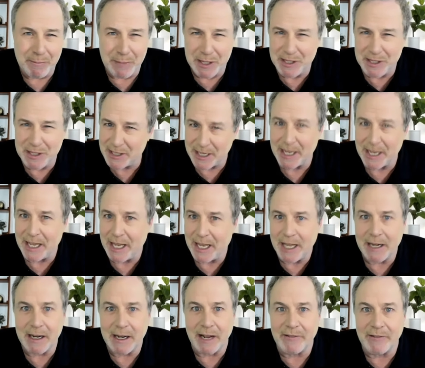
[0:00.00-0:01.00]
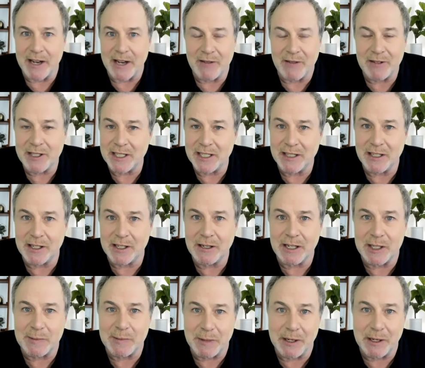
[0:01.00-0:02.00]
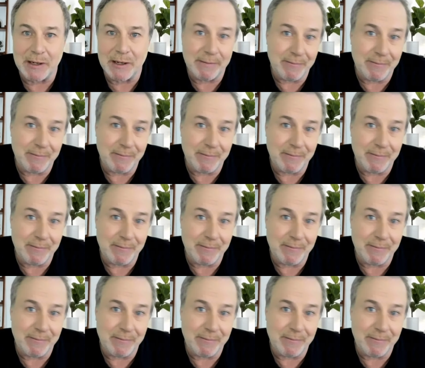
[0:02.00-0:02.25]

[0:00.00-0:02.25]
Business I get, I've never seen the tourists, but